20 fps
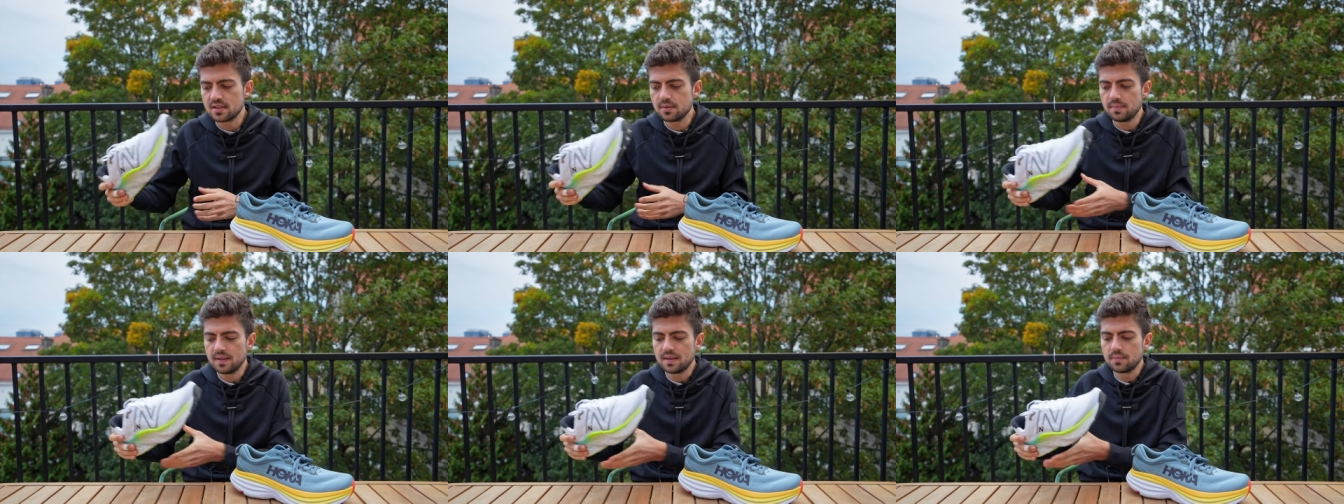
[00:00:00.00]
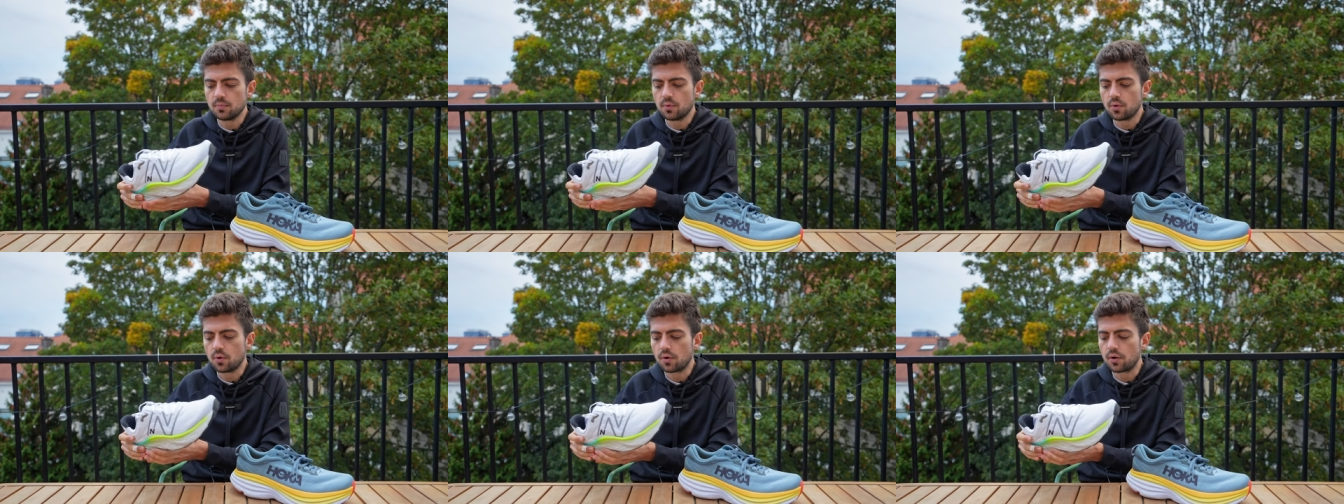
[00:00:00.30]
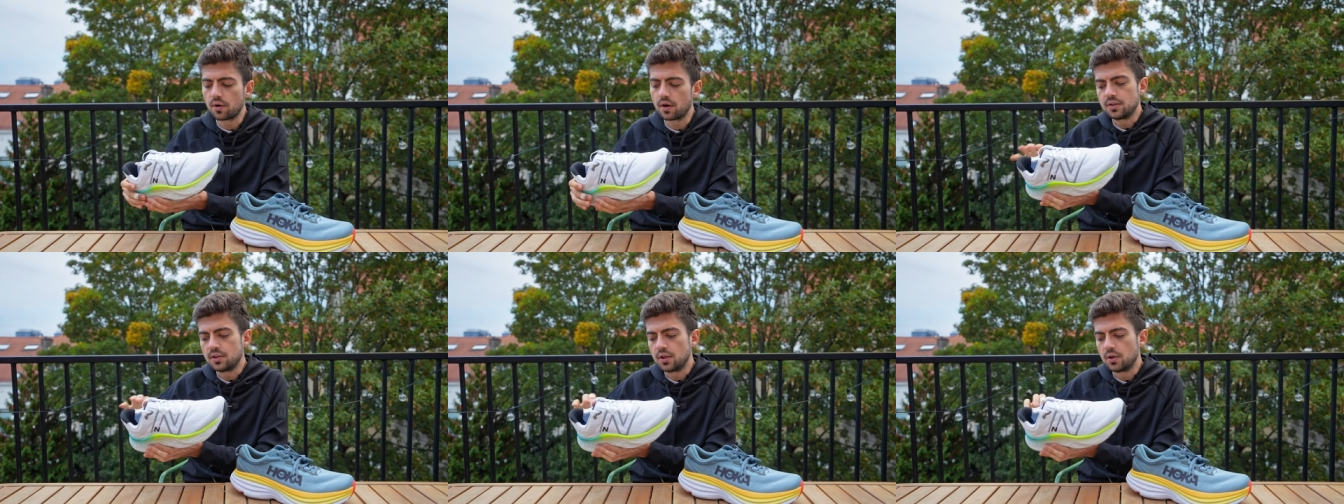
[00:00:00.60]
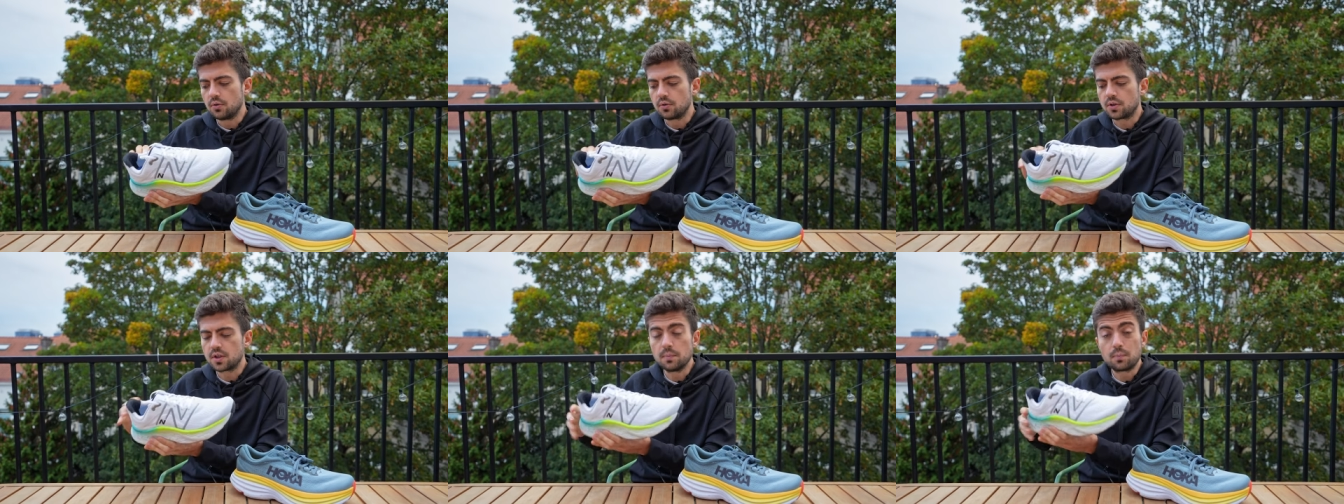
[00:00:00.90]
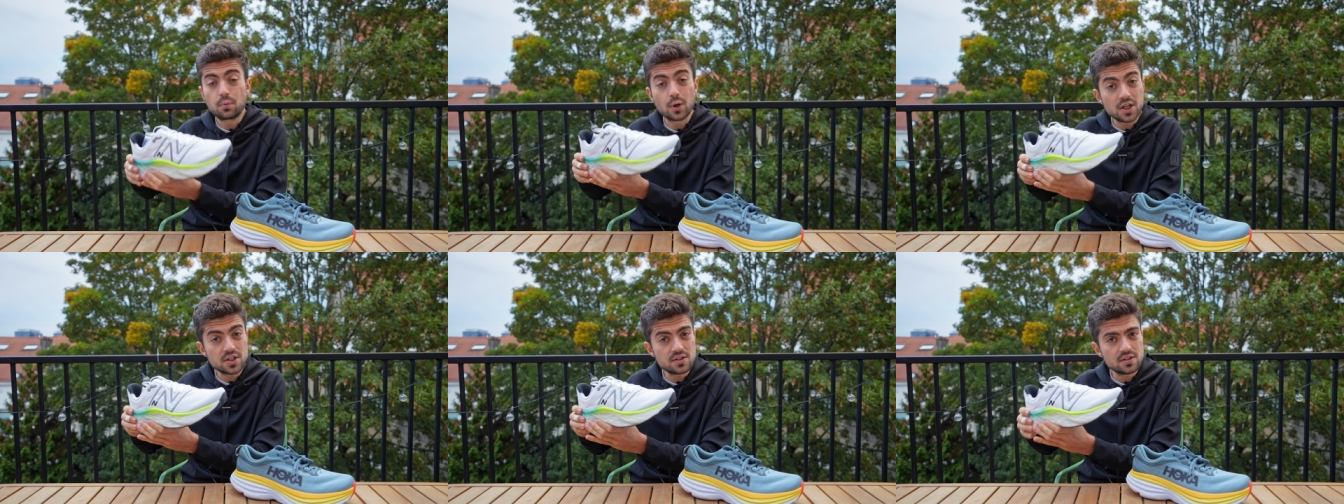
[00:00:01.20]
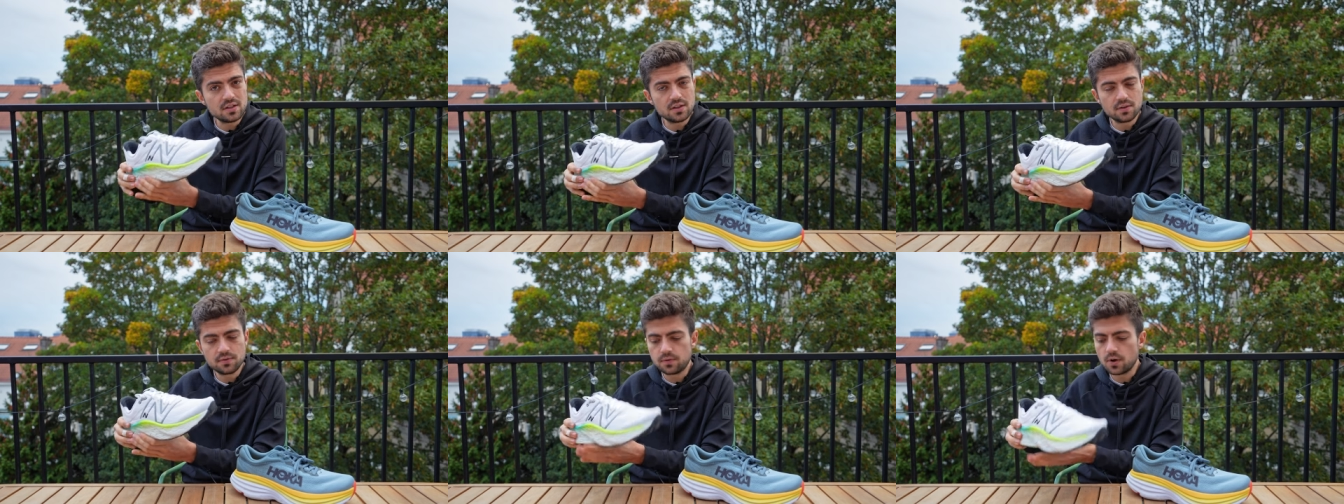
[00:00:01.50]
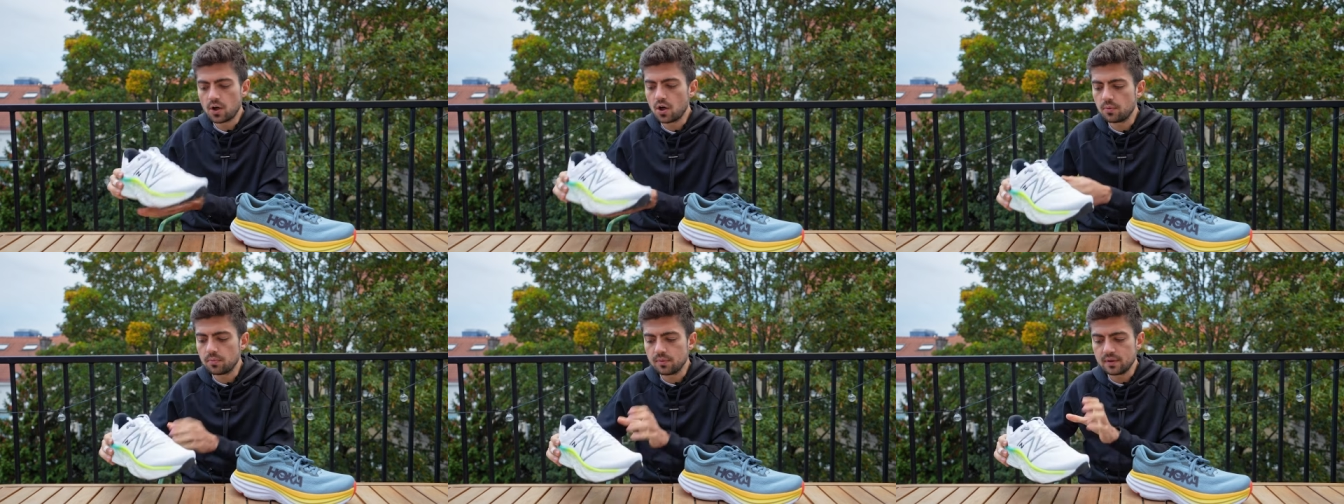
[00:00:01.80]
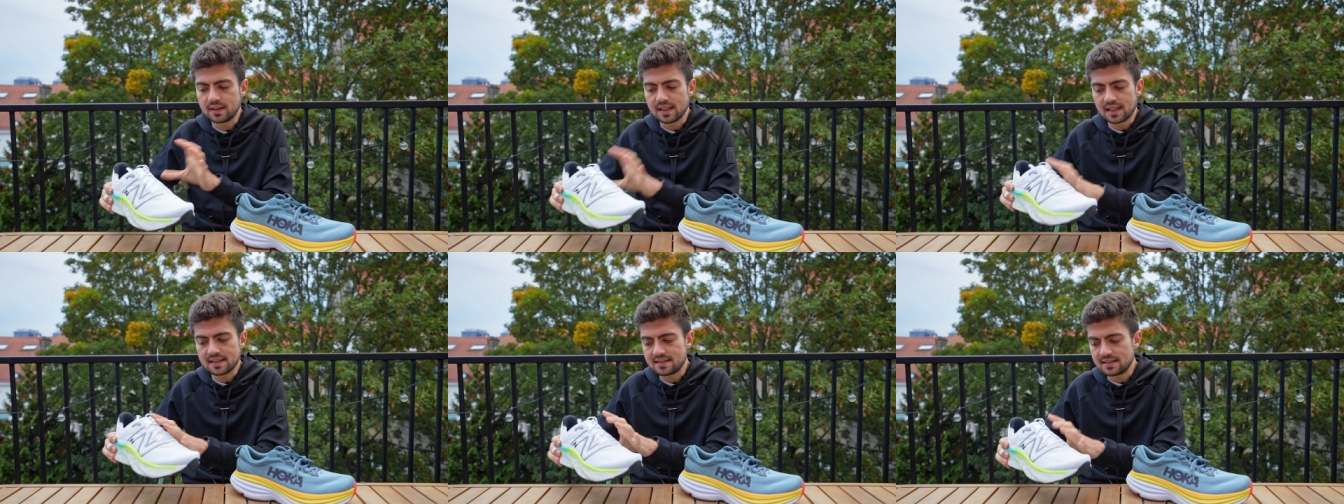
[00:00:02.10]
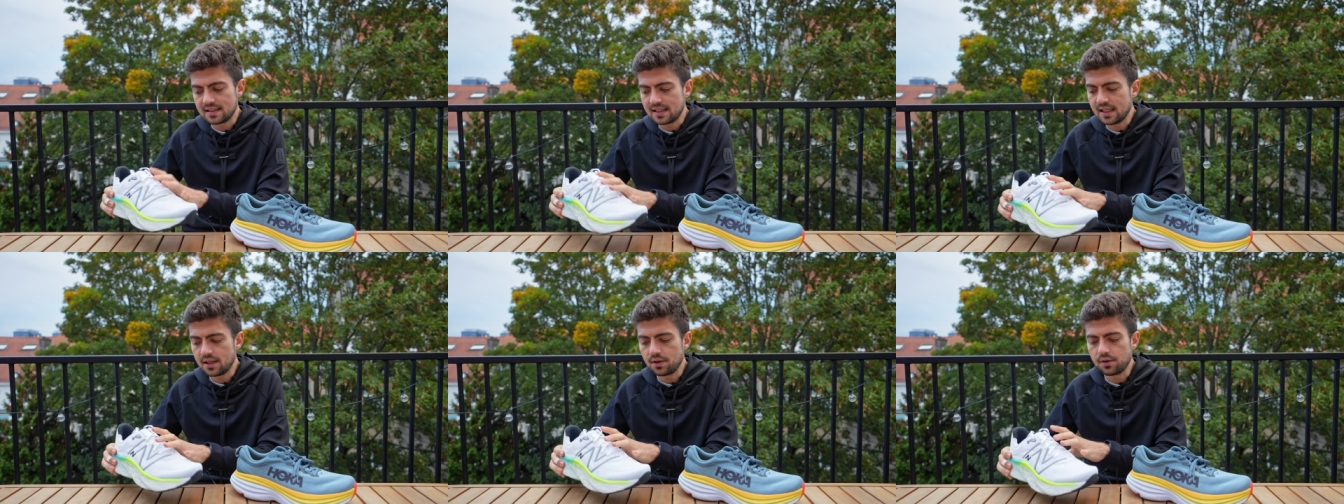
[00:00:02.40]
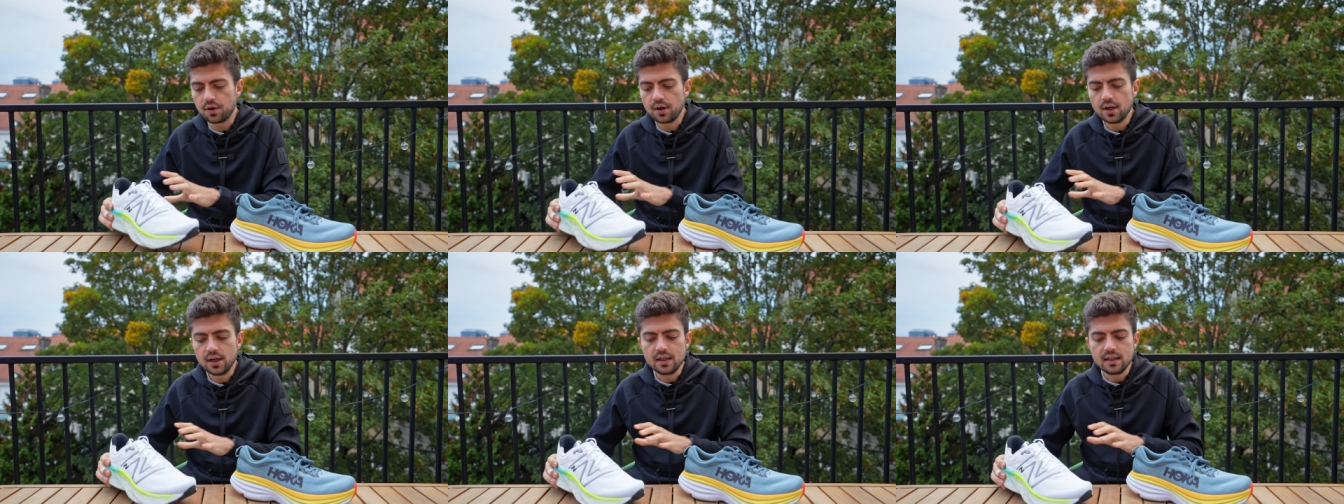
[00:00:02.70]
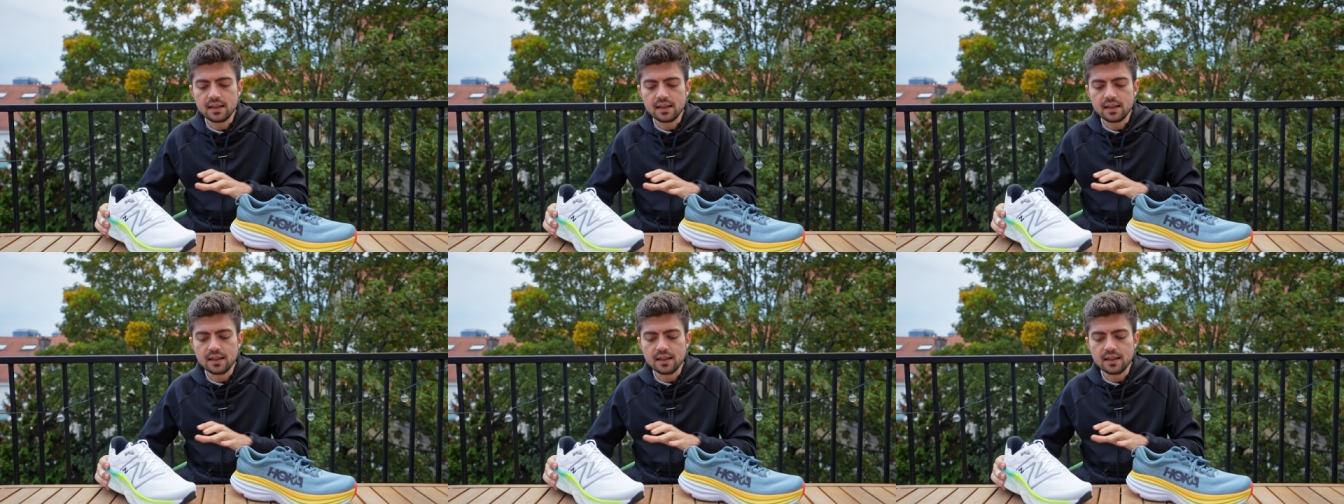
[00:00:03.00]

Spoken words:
a bit more, you know, compression in the foam, that's here.